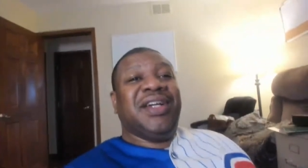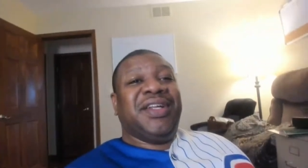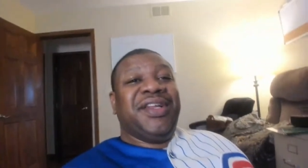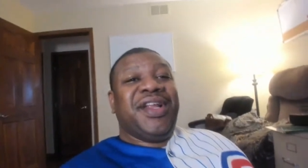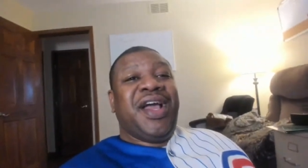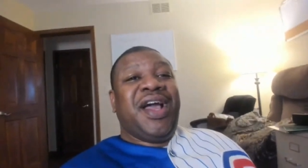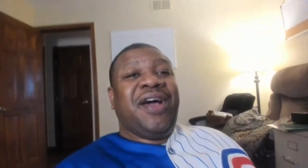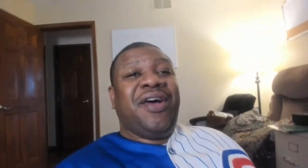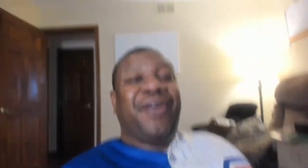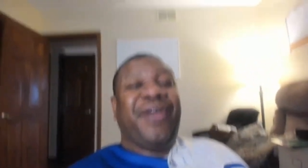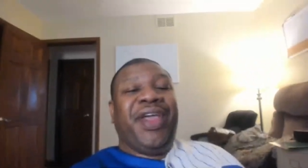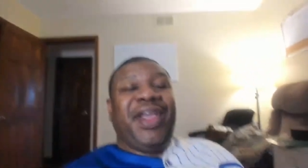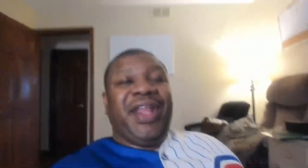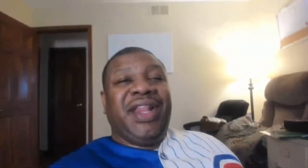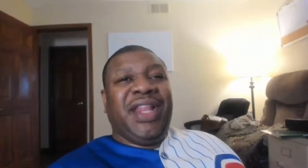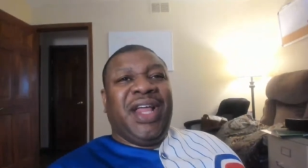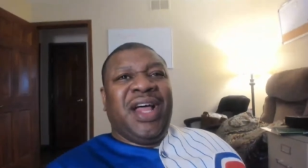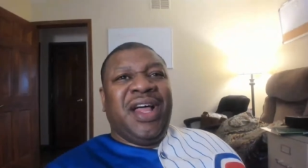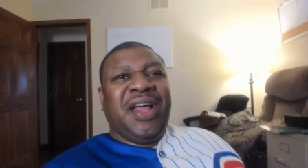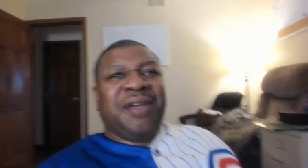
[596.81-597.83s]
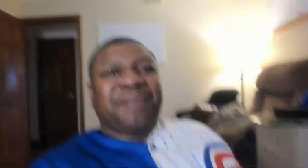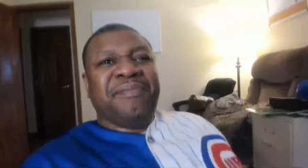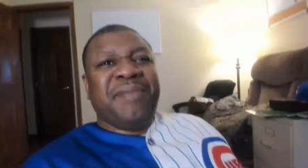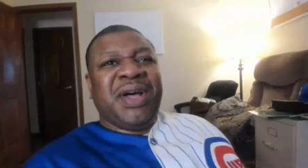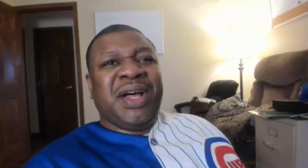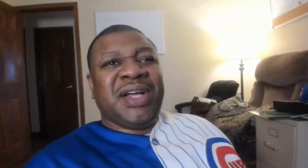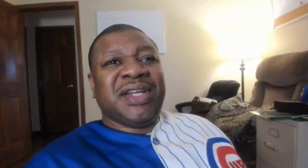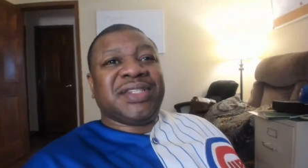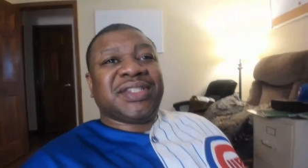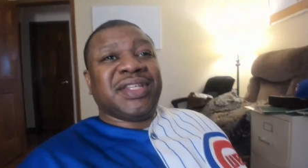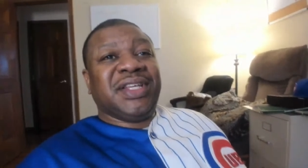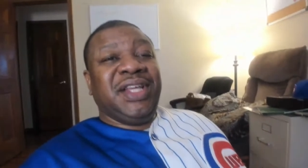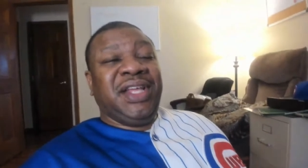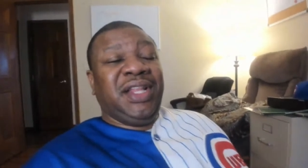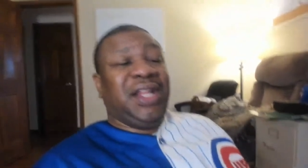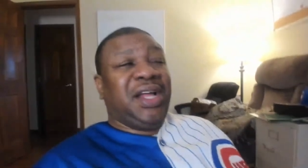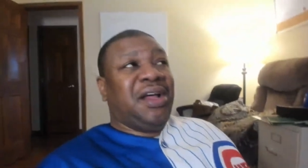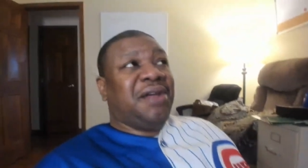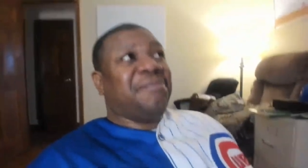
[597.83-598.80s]
Now Elon Musk.
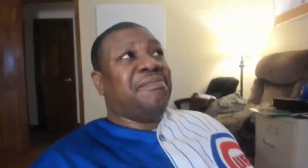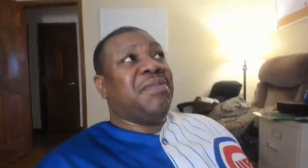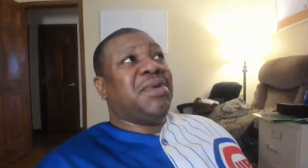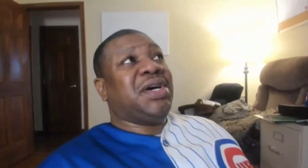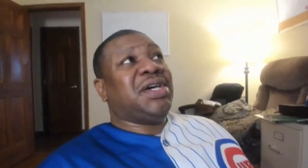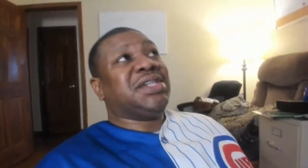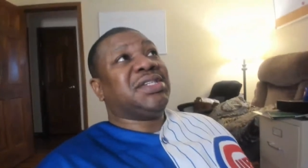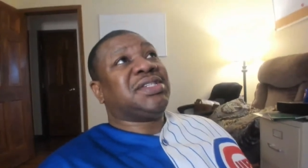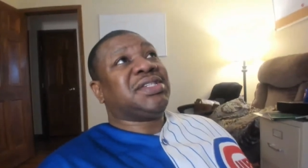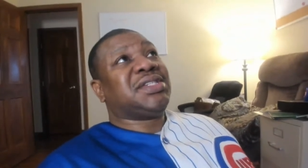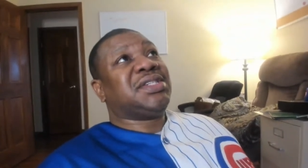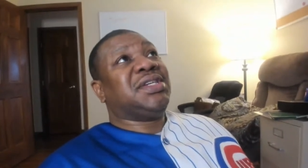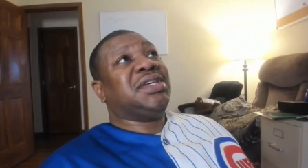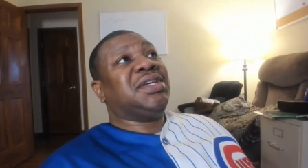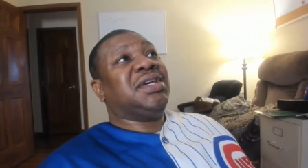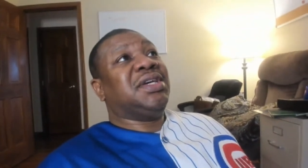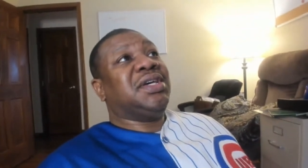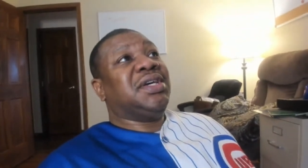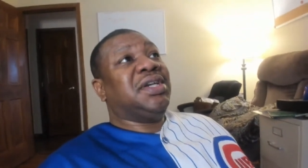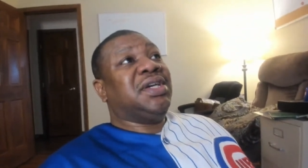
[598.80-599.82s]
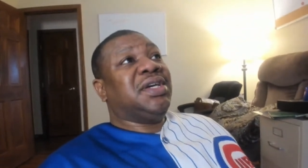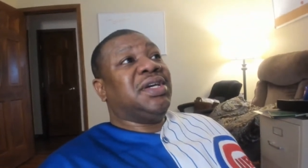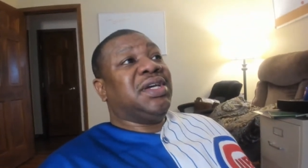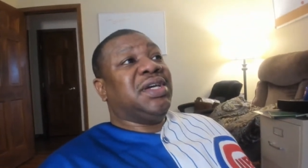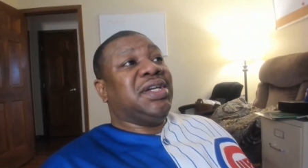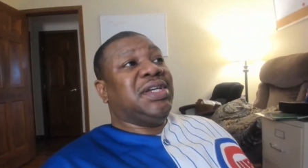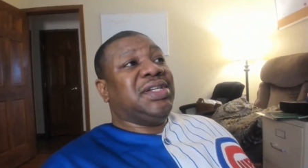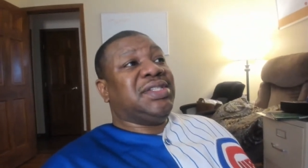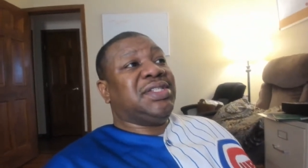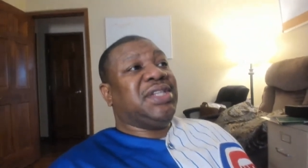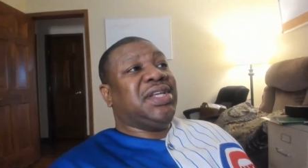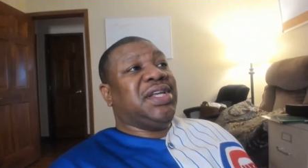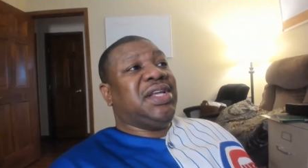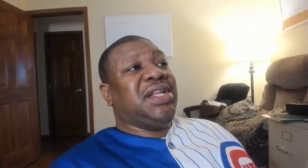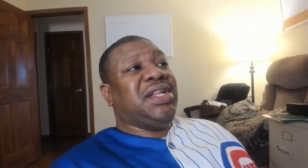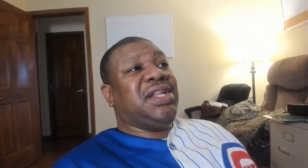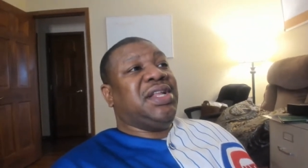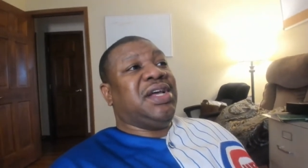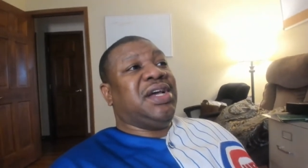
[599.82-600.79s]
Elon Musk is
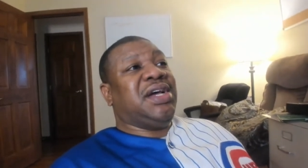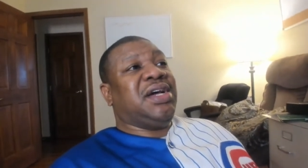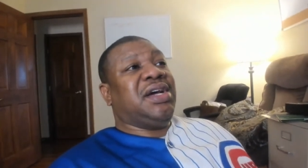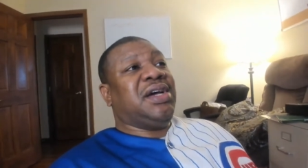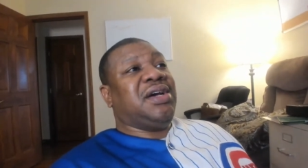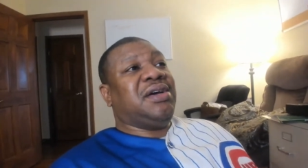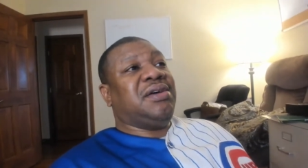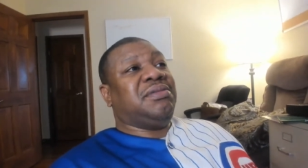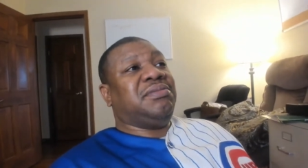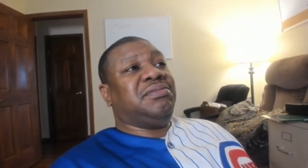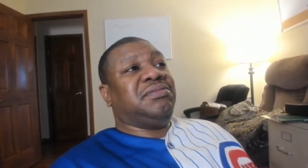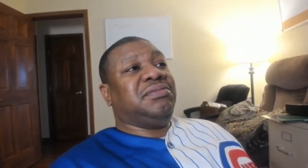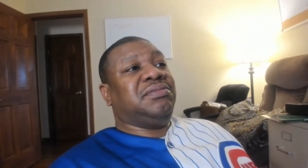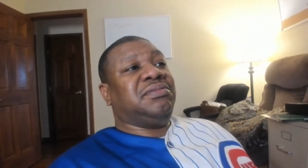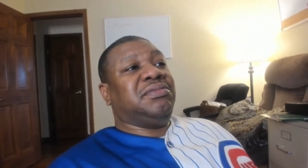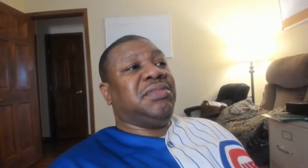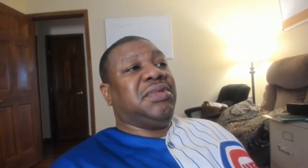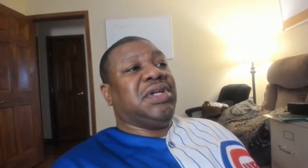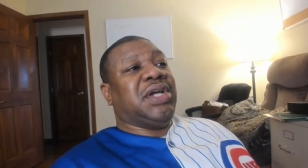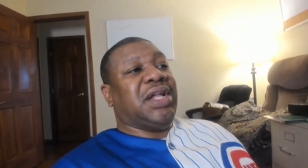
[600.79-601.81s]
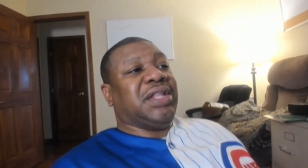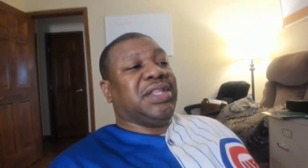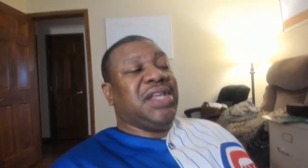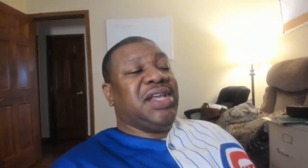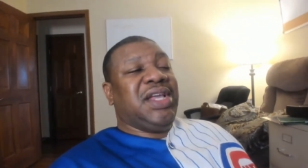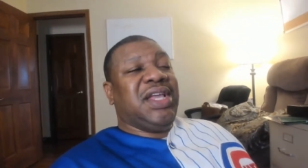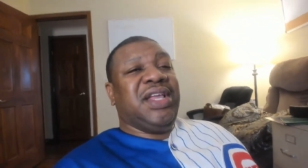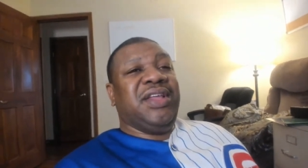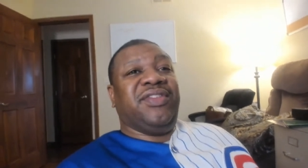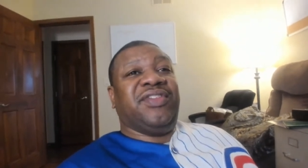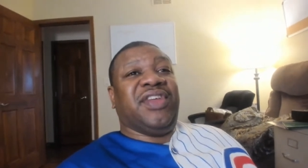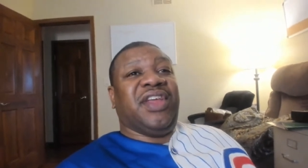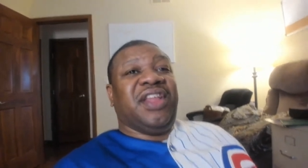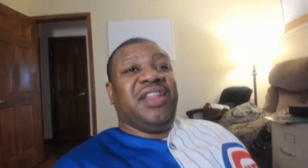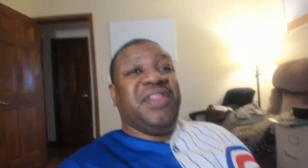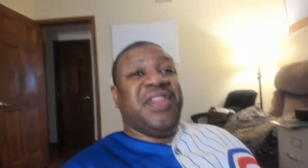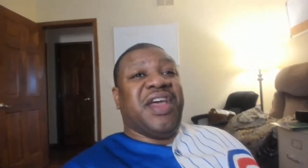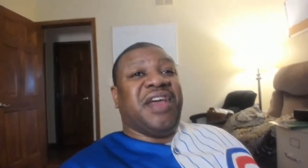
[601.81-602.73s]
in um, I think he's in